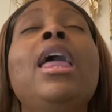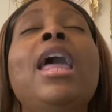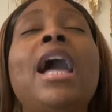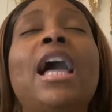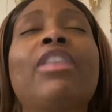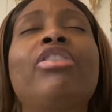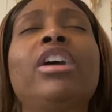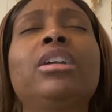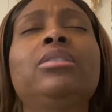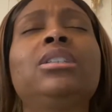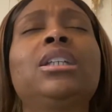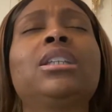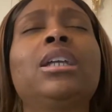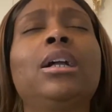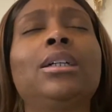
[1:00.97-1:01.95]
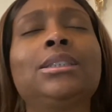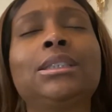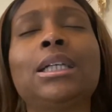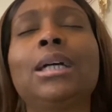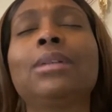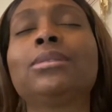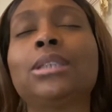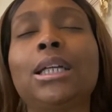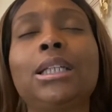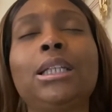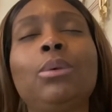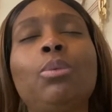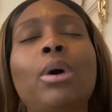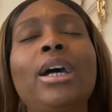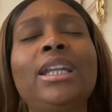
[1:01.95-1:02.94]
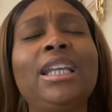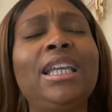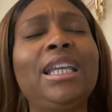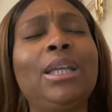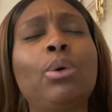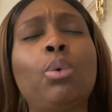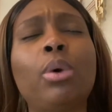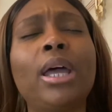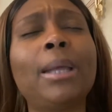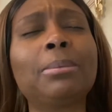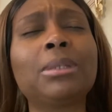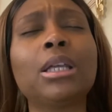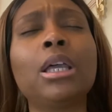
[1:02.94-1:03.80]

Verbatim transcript: I thank you that there are Psalms 91 equipped